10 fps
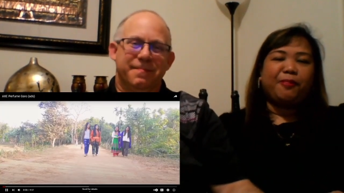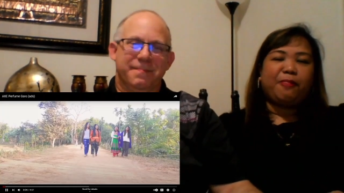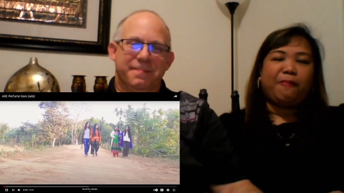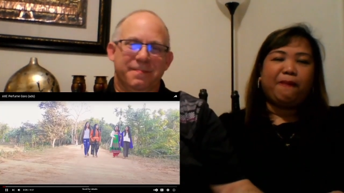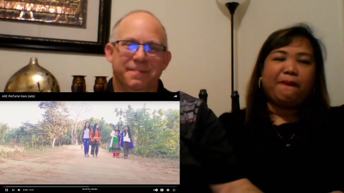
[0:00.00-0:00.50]

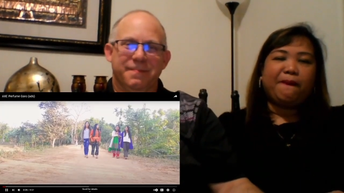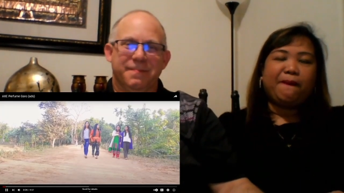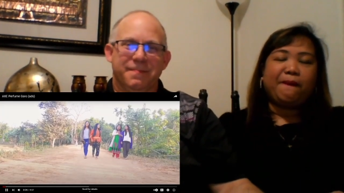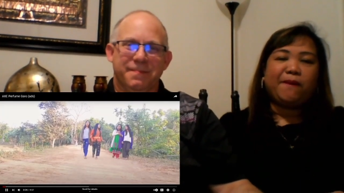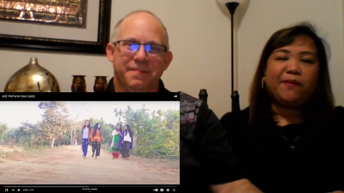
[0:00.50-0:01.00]

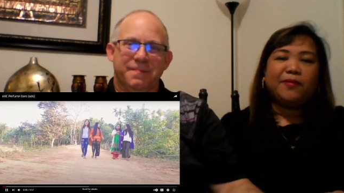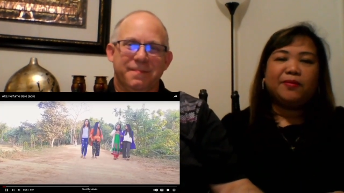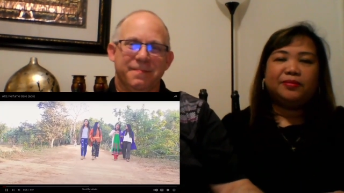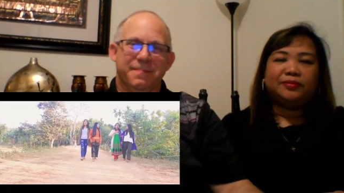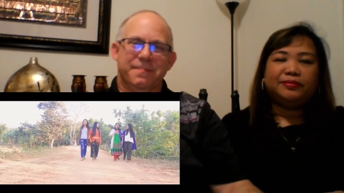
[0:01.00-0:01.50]

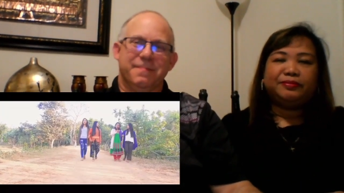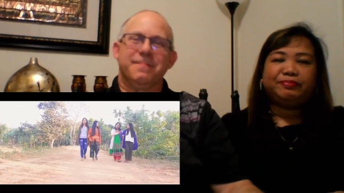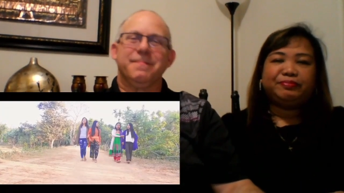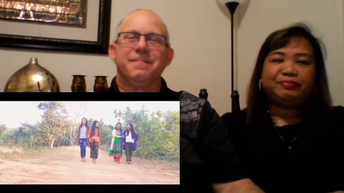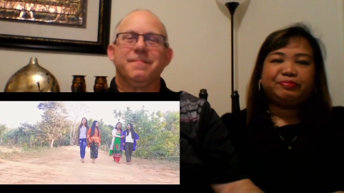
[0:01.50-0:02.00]

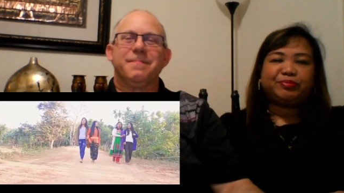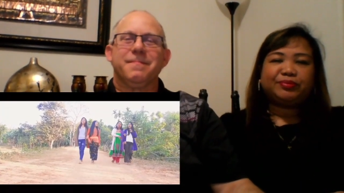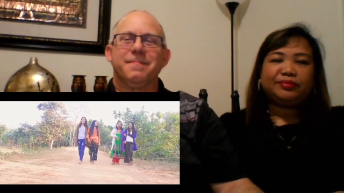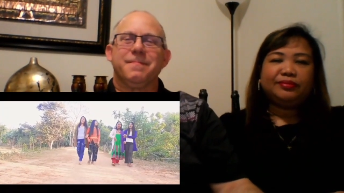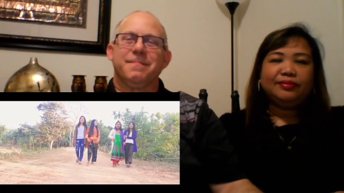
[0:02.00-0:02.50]

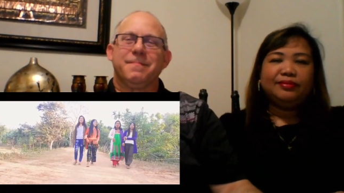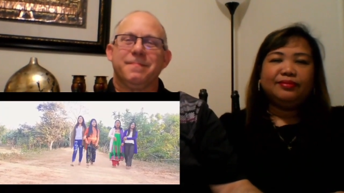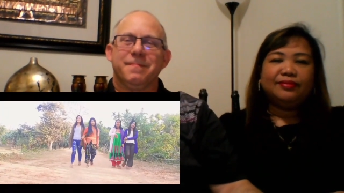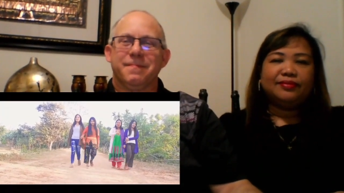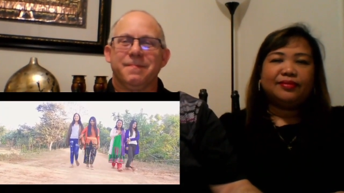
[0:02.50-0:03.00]

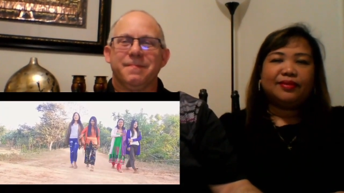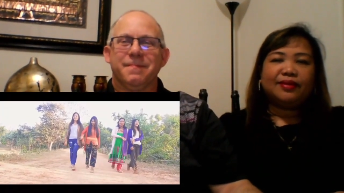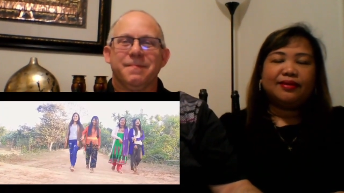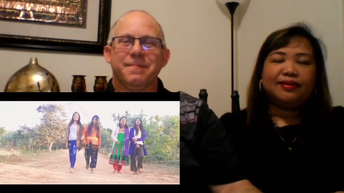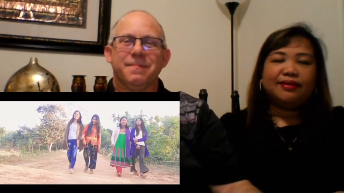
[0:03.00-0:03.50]

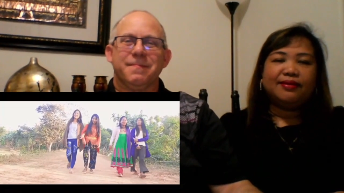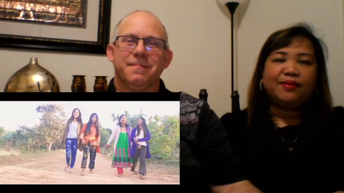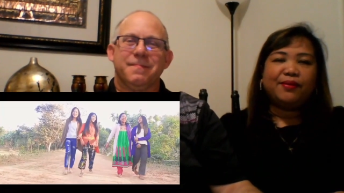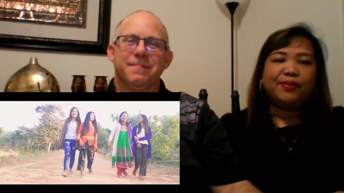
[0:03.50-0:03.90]
Nothing is said.